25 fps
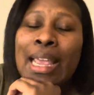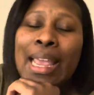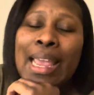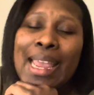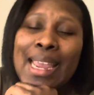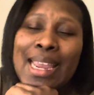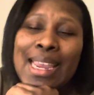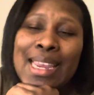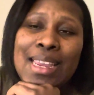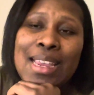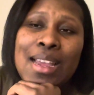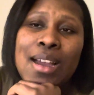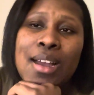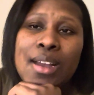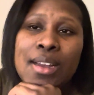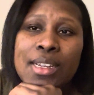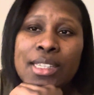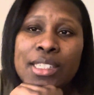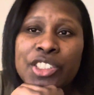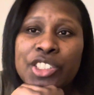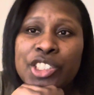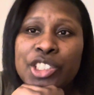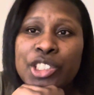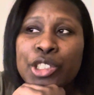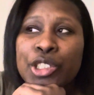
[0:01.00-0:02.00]
Hey y'all,
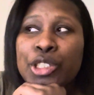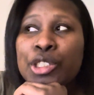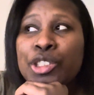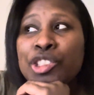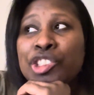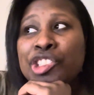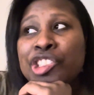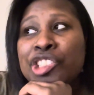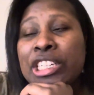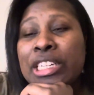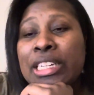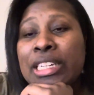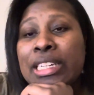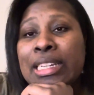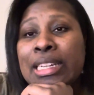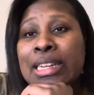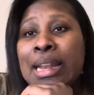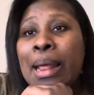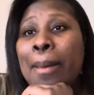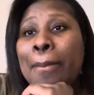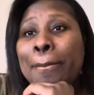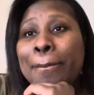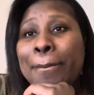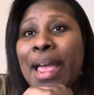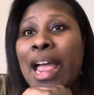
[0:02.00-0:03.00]
it's your girl Shannon and
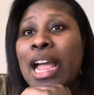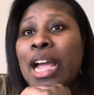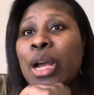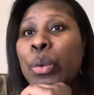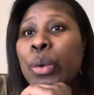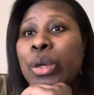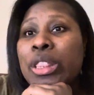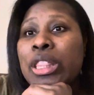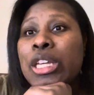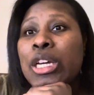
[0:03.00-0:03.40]
I'm back with